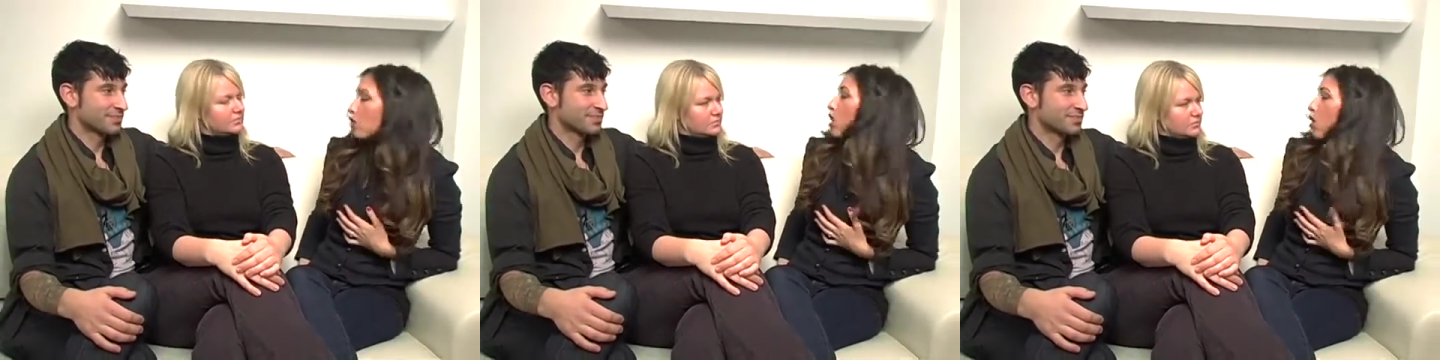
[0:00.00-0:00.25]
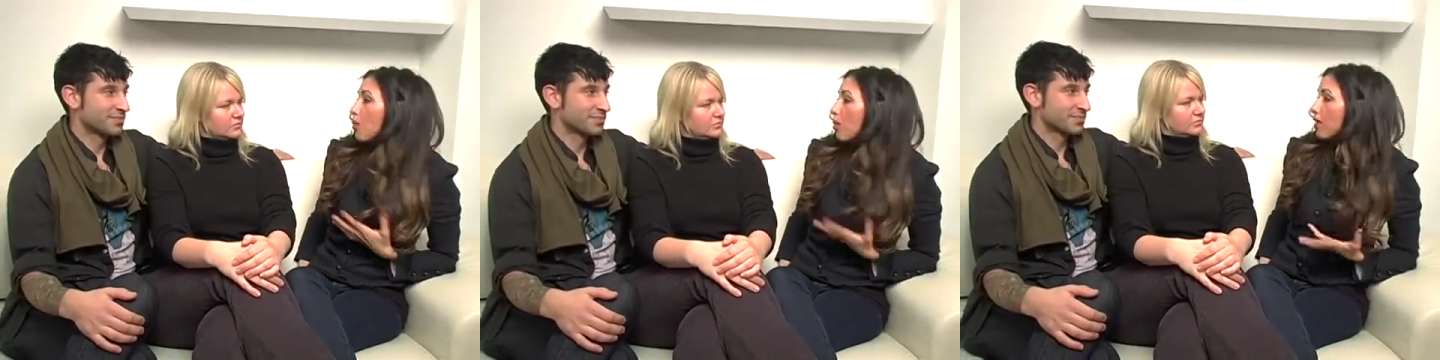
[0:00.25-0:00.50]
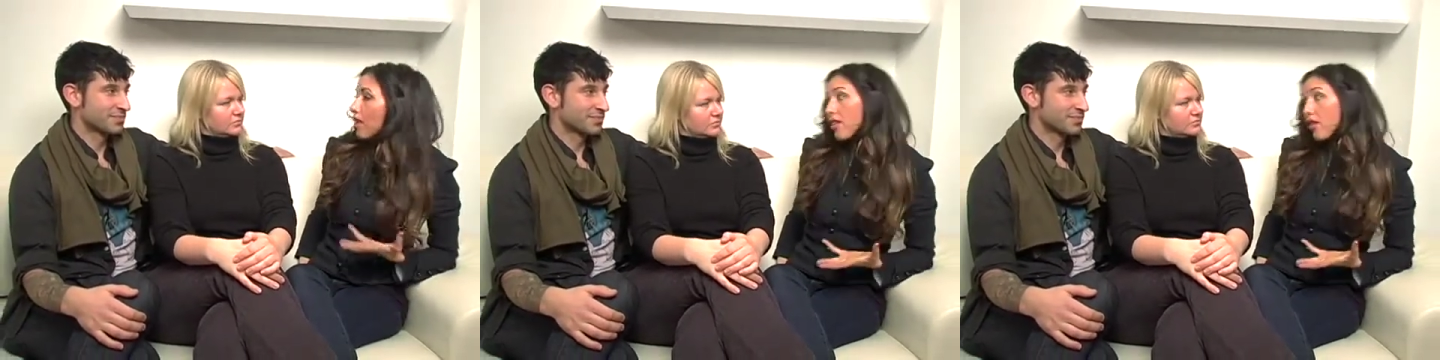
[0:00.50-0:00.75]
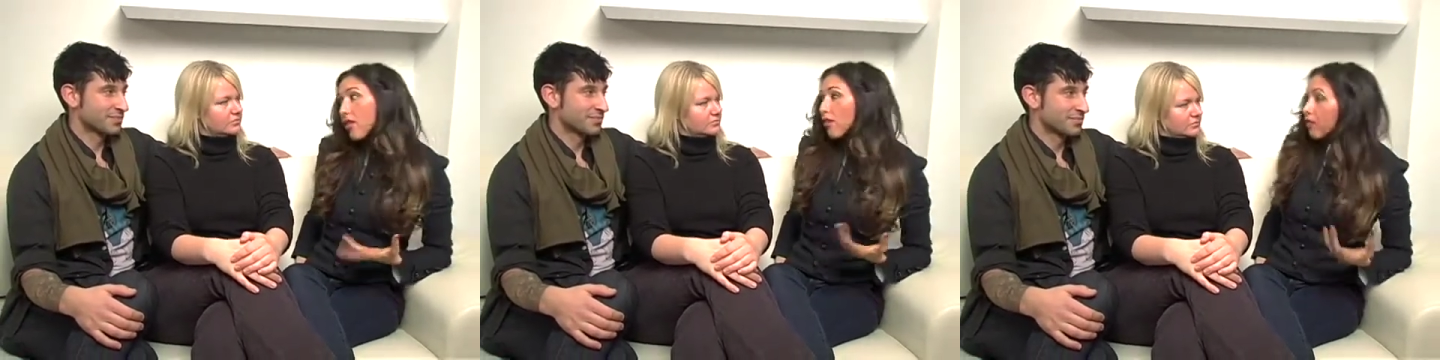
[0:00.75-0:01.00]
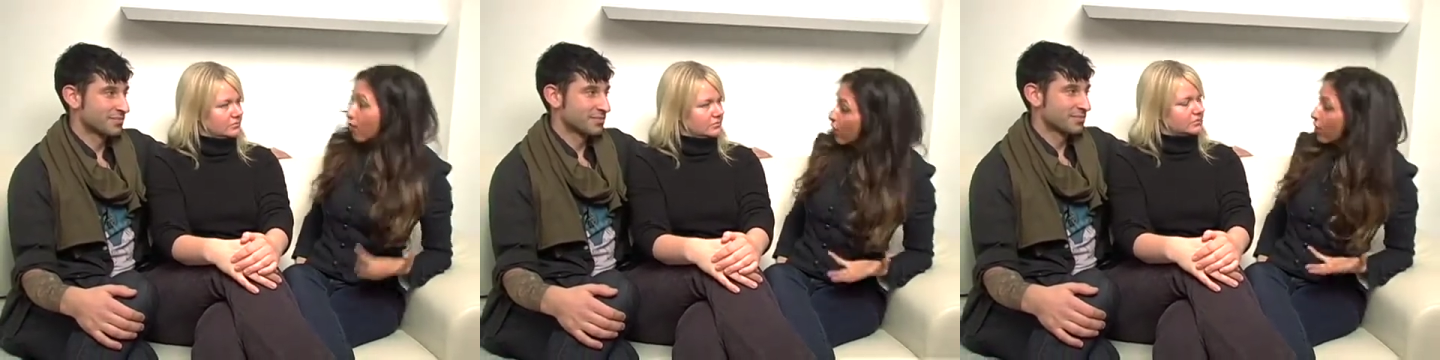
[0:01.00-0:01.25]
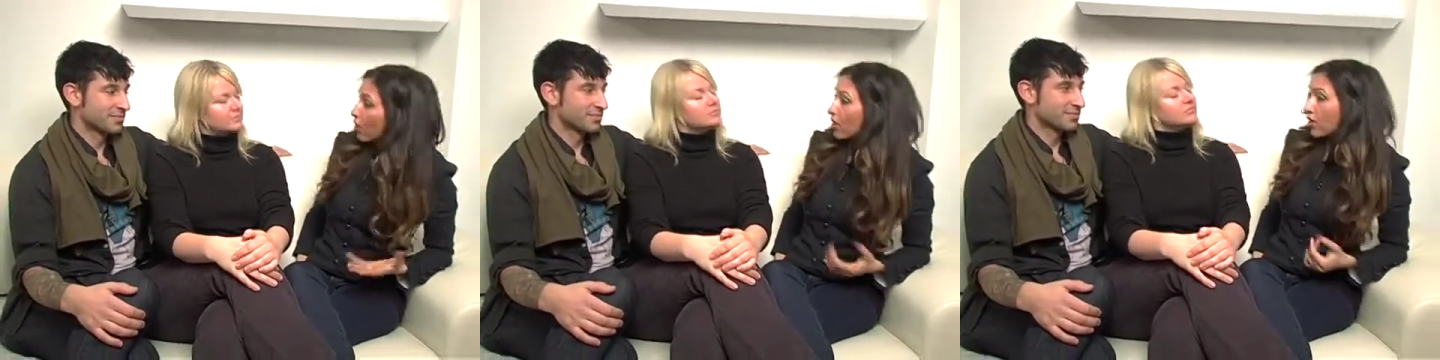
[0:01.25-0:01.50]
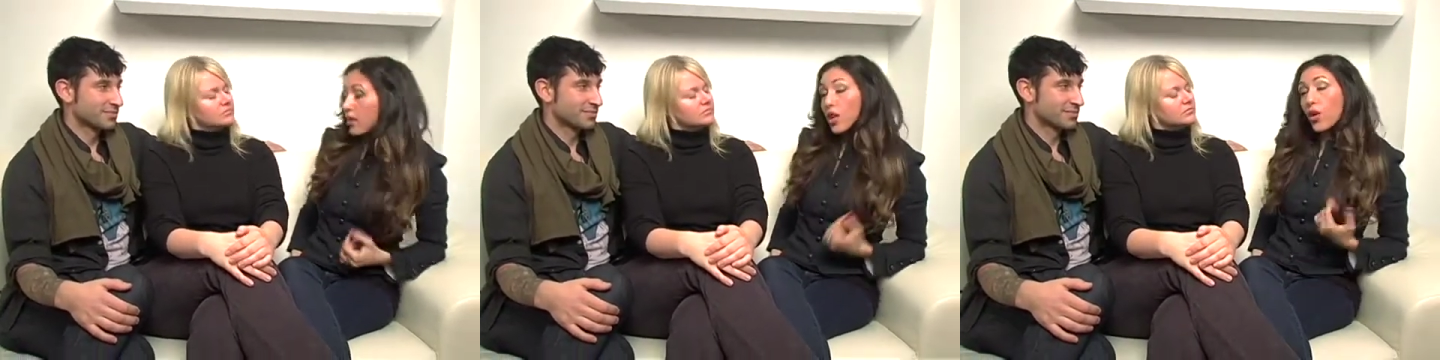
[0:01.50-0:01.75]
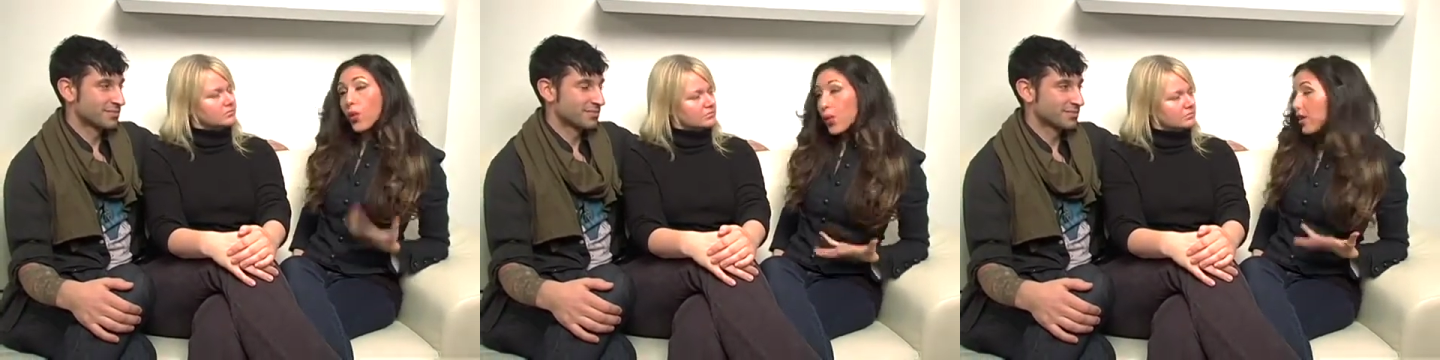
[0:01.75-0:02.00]
Speaker 1: don't wear leather or fur or
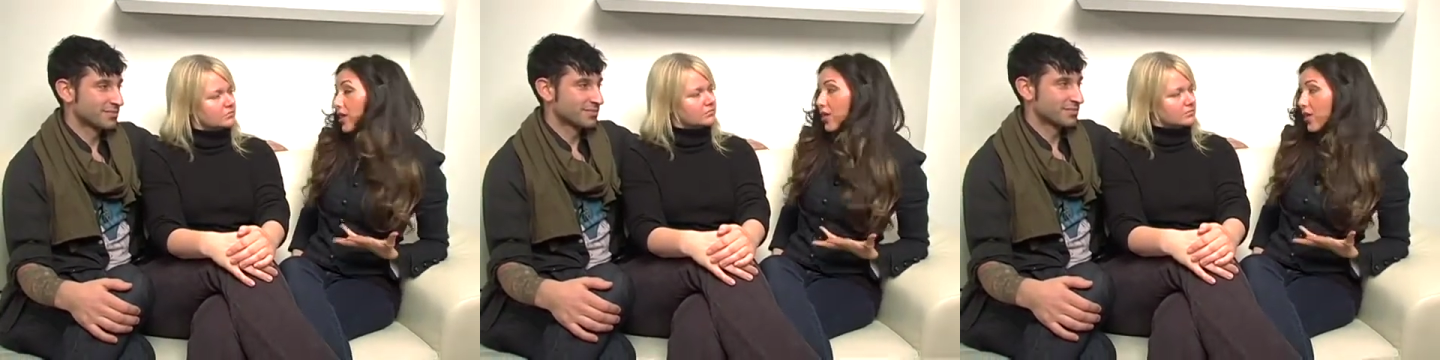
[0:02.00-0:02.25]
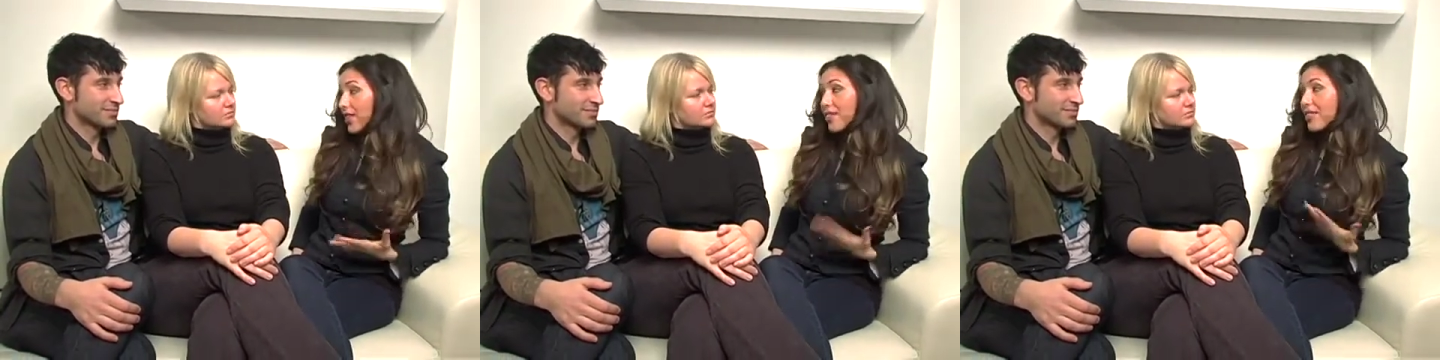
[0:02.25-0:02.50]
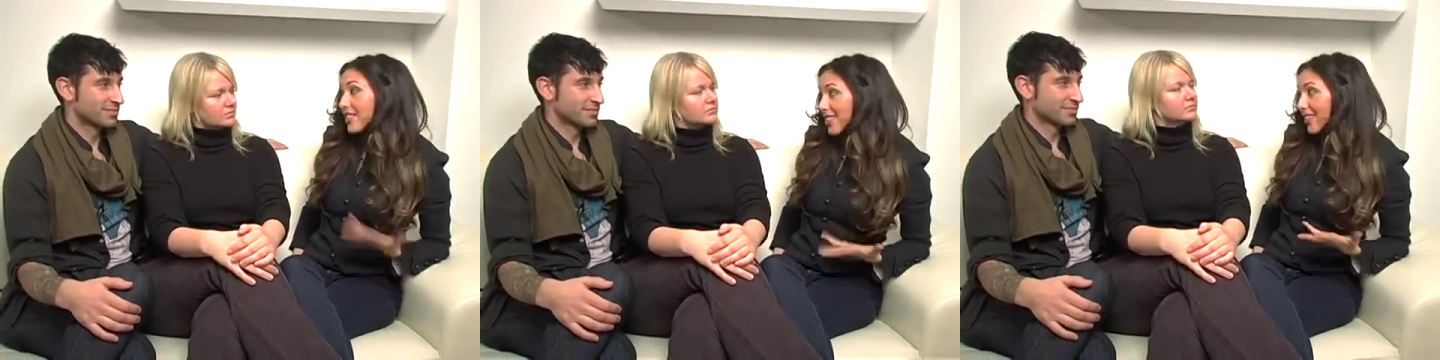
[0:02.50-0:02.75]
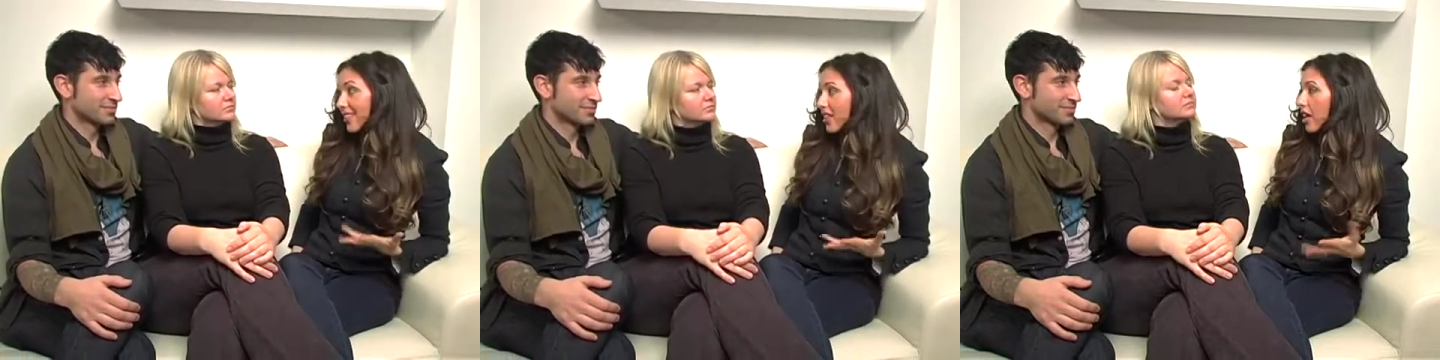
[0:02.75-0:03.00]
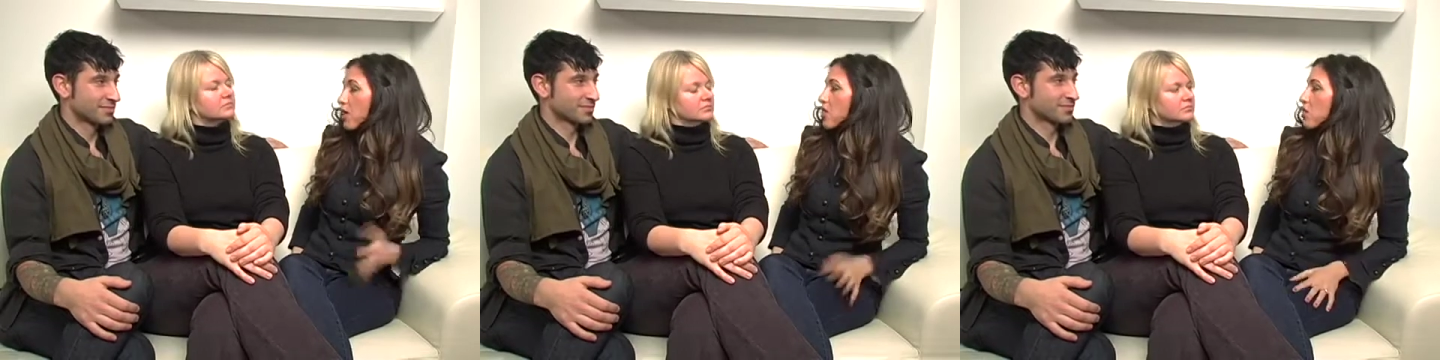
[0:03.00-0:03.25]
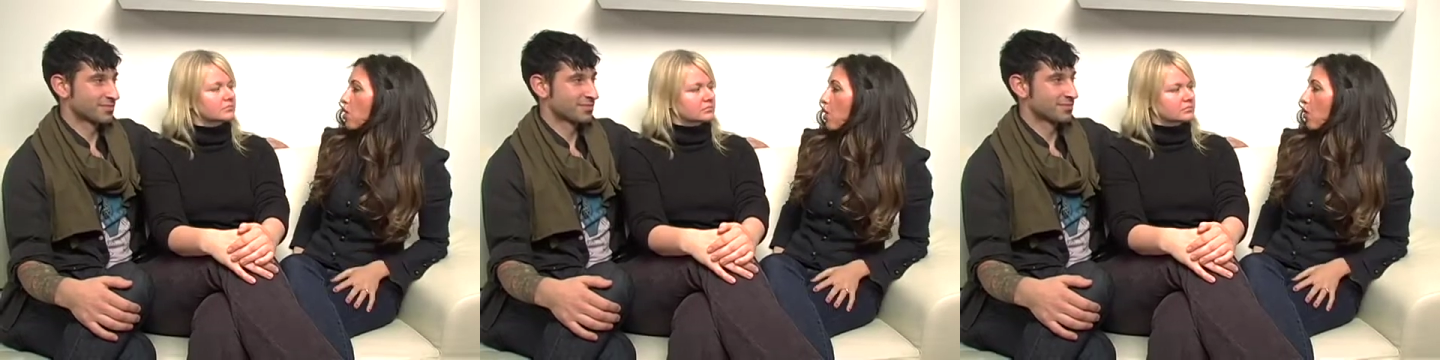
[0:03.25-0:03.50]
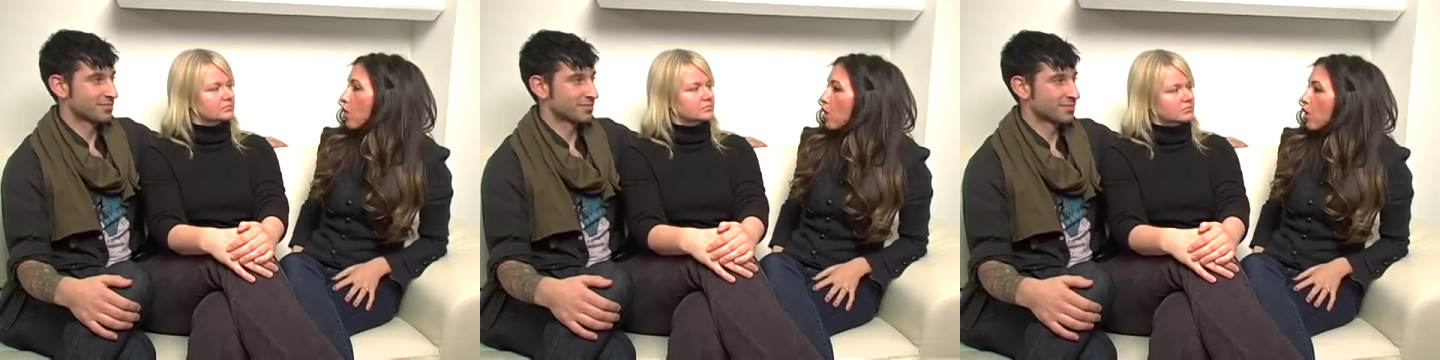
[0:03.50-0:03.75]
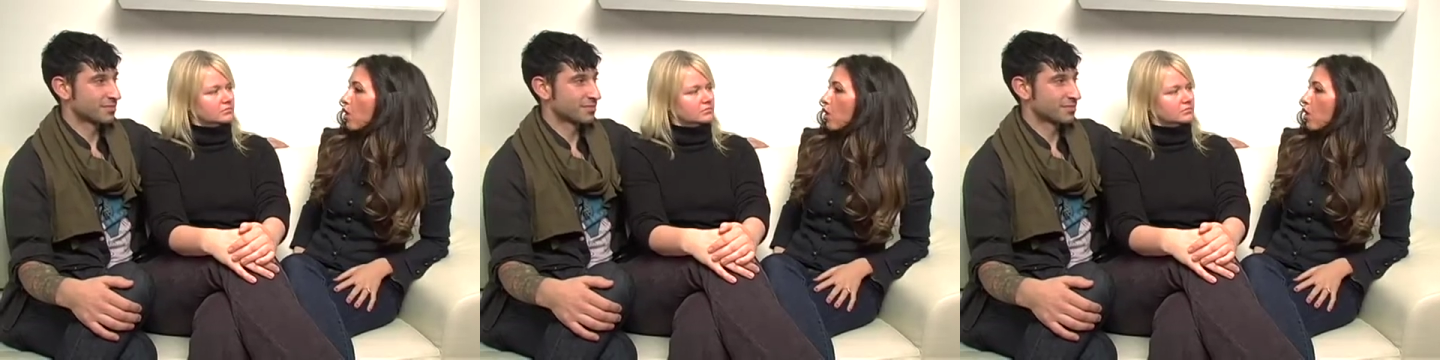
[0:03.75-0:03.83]
wool or even silk, and so